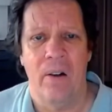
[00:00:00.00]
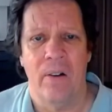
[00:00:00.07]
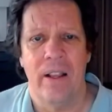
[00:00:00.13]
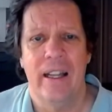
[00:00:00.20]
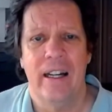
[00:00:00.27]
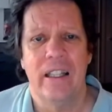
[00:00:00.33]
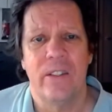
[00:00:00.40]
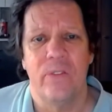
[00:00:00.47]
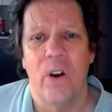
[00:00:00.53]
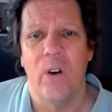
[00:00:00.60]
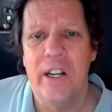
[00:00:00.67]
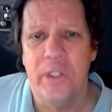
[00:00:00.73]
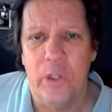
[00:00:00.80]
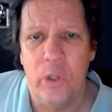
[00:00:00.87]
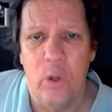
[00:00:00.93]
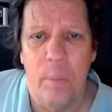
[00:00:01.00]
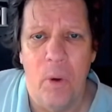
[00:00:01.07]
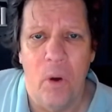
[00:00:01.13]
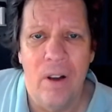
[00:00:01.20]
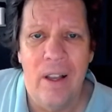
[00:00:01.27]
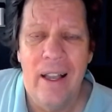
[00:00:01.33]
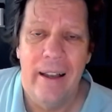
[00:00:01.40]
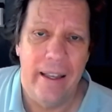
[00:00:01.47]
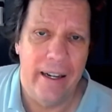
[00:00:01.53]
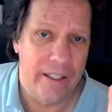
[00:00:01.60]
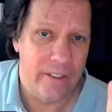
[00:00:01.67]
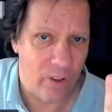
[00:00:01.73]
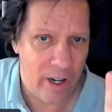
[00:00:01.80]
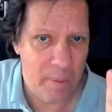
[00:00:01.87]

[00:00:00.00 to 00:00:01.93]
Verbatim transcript: and it's very doable and it's very